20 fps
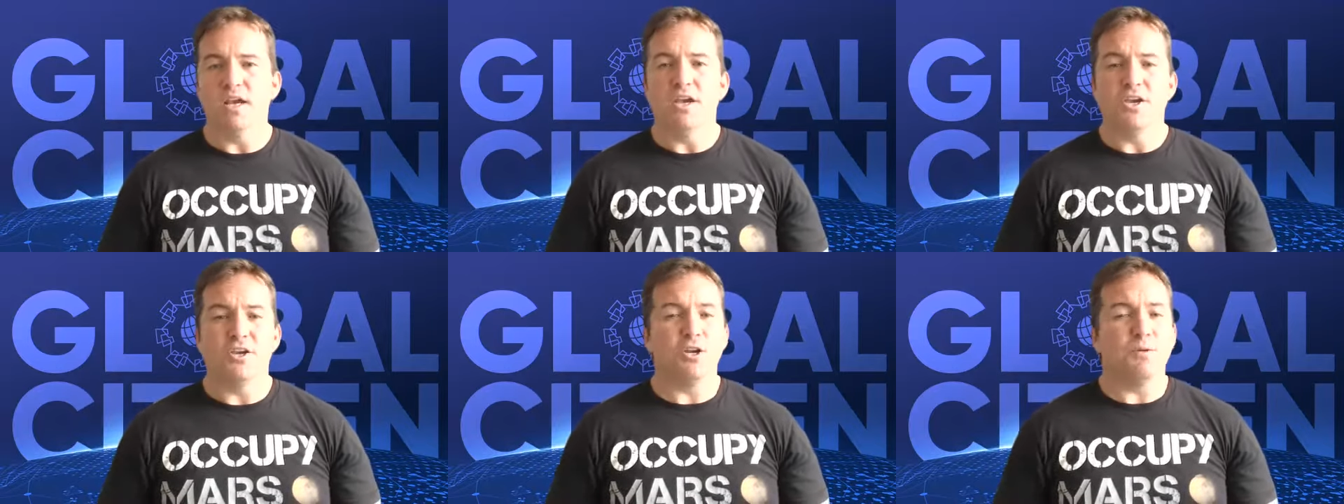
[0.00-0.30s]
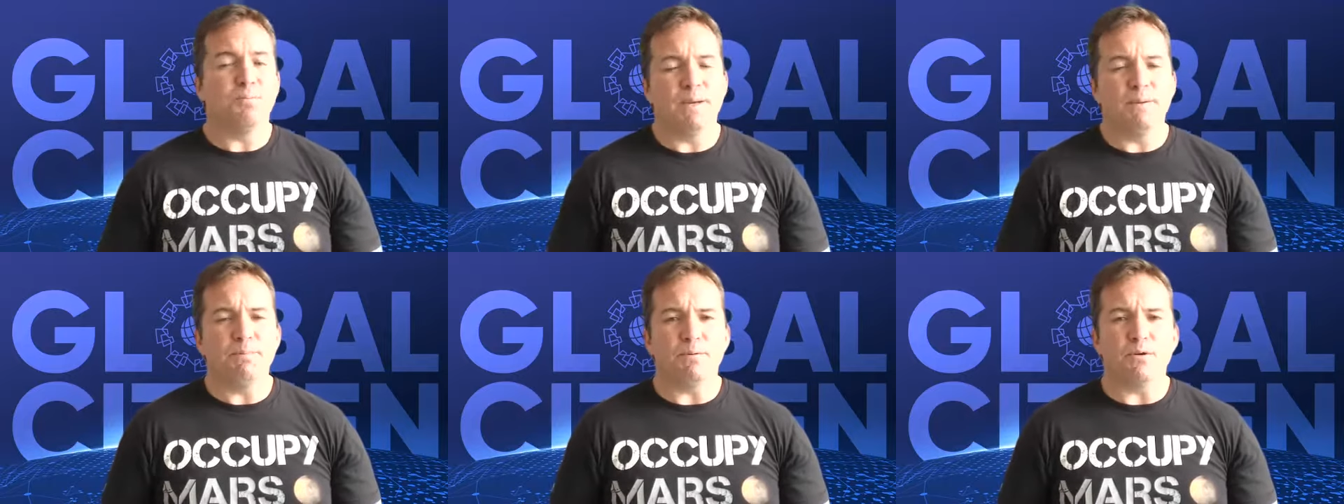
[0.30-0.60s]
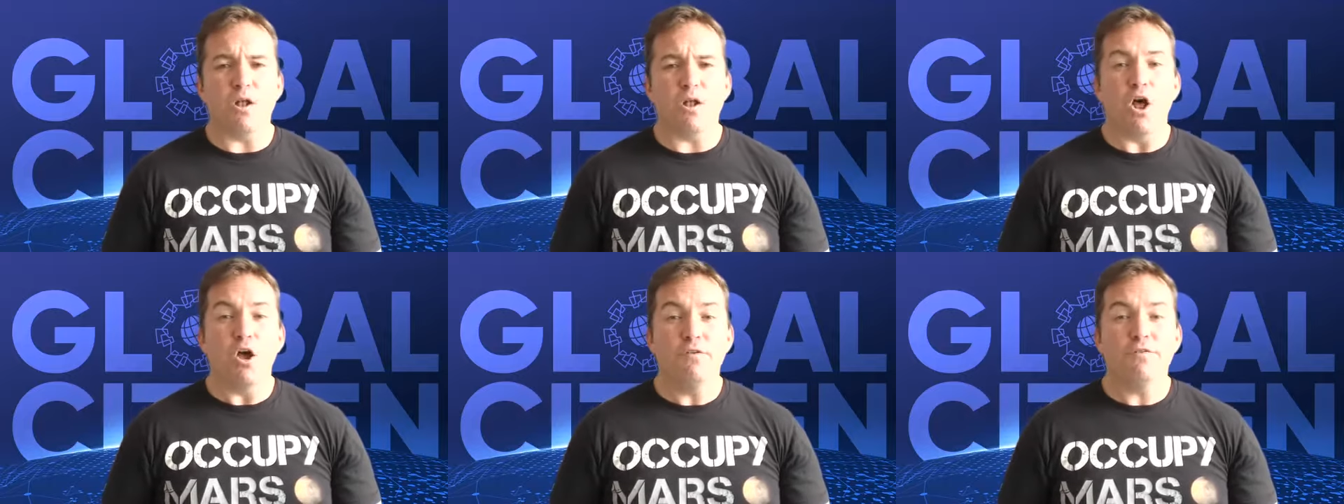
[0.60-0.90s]
You know,
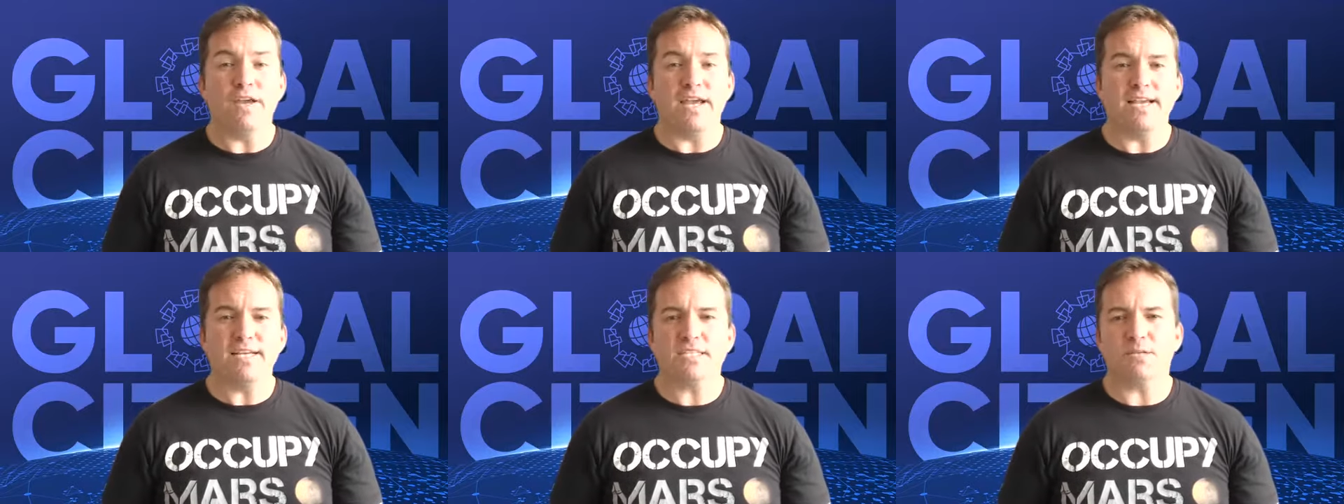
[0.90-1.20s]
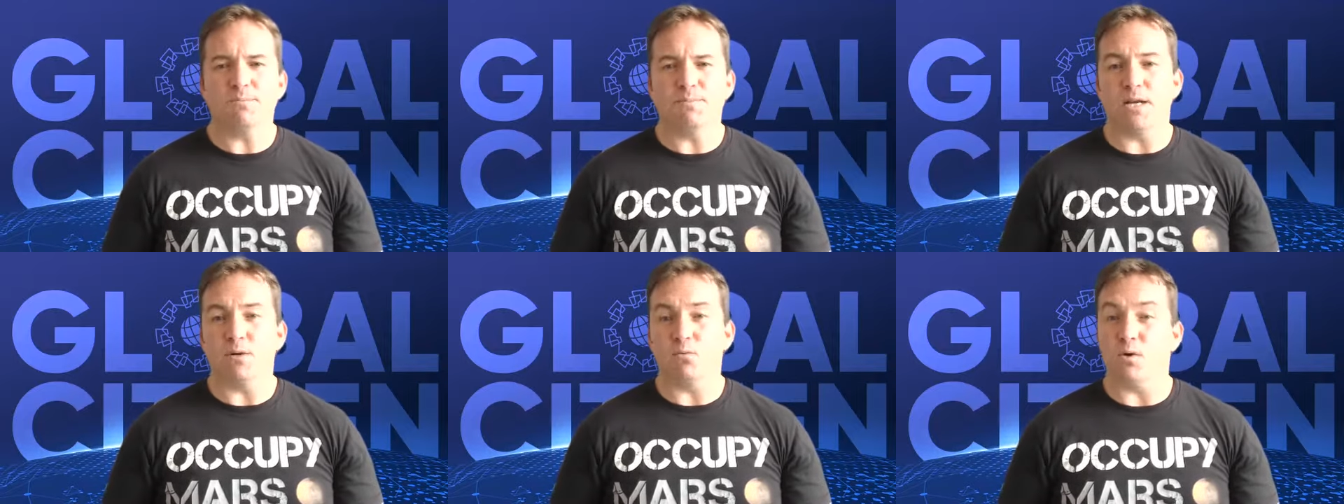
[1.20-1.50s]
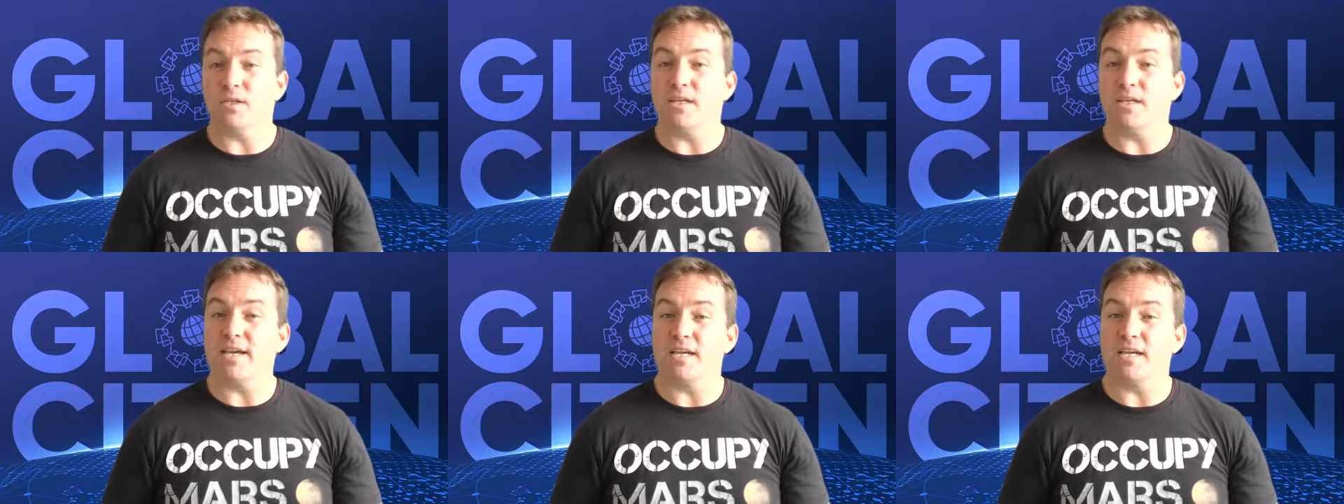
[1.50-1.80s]
people overestimate
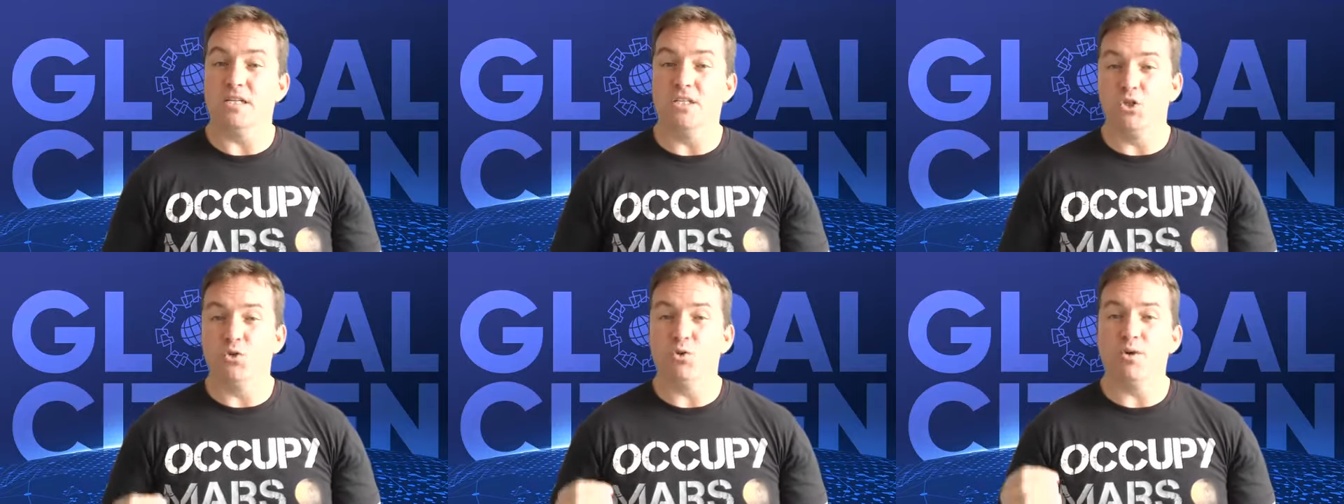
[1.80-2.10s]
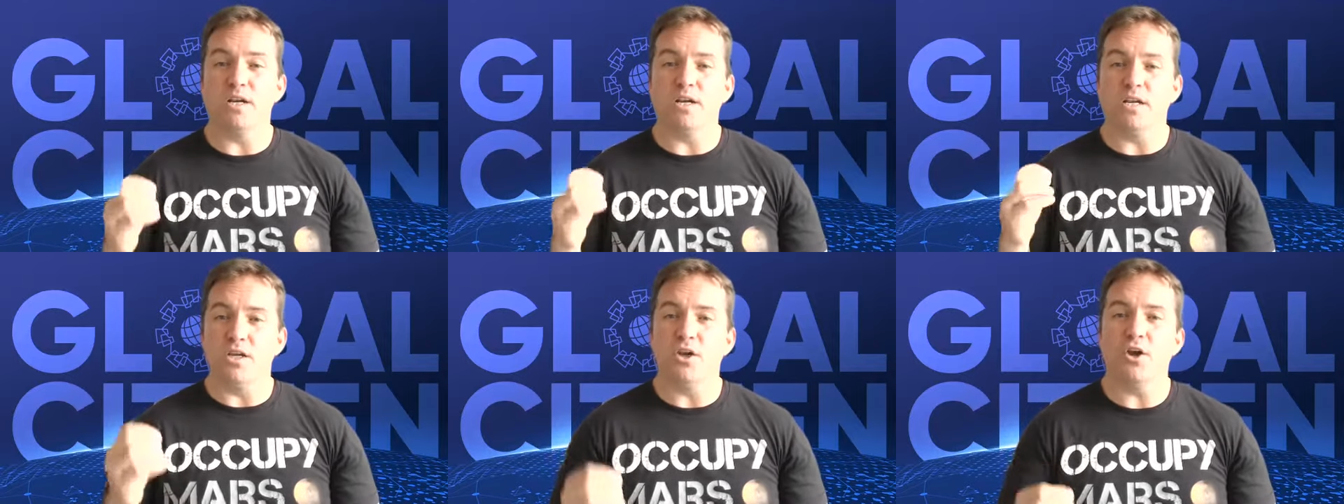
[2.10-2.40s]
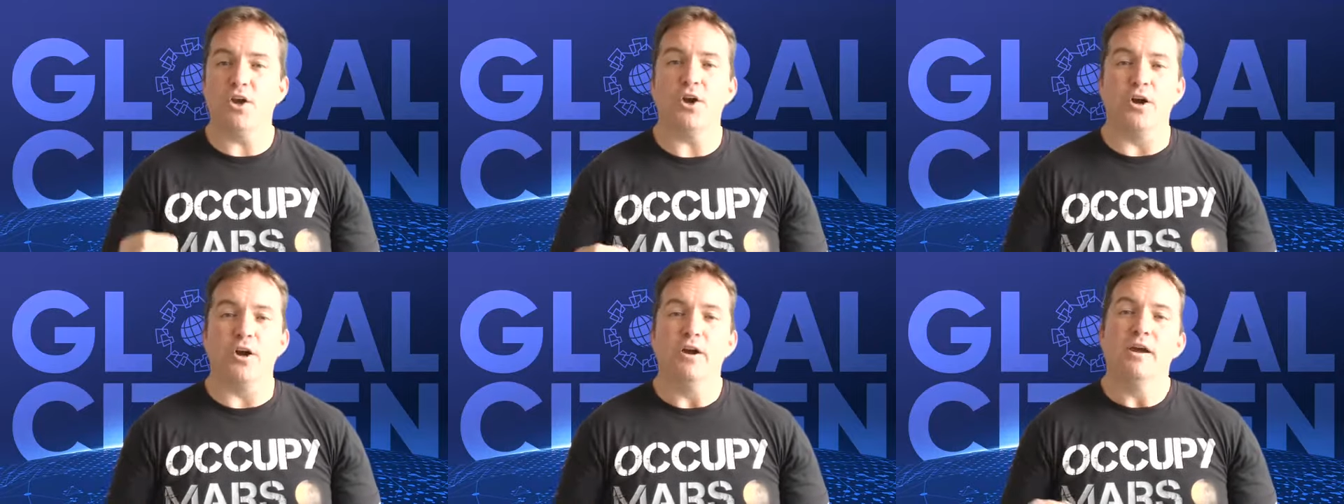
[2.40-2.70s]
what they can do in a
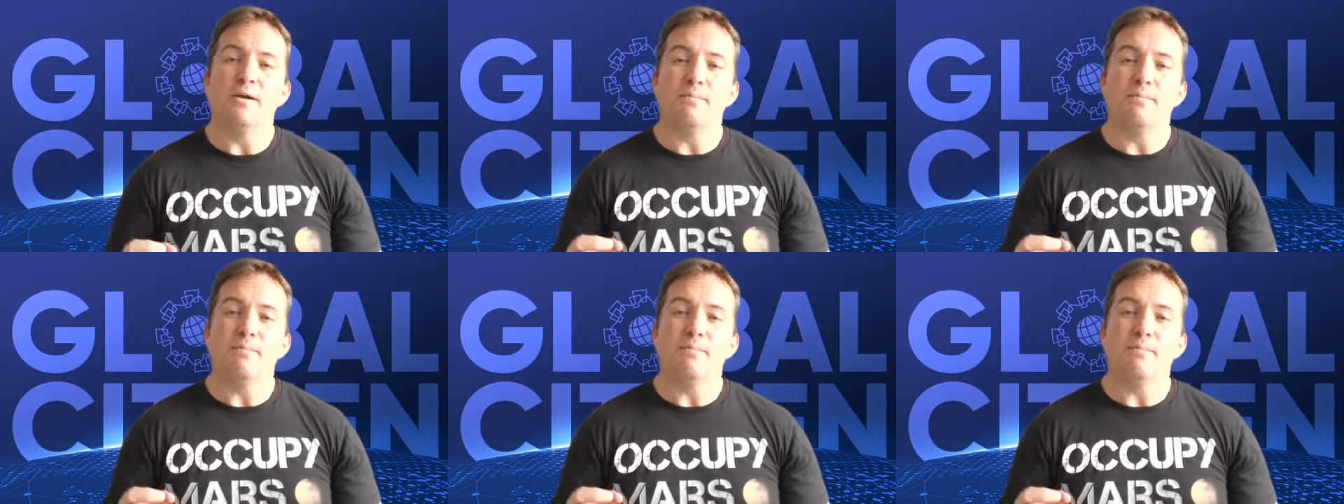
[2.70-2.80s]
year,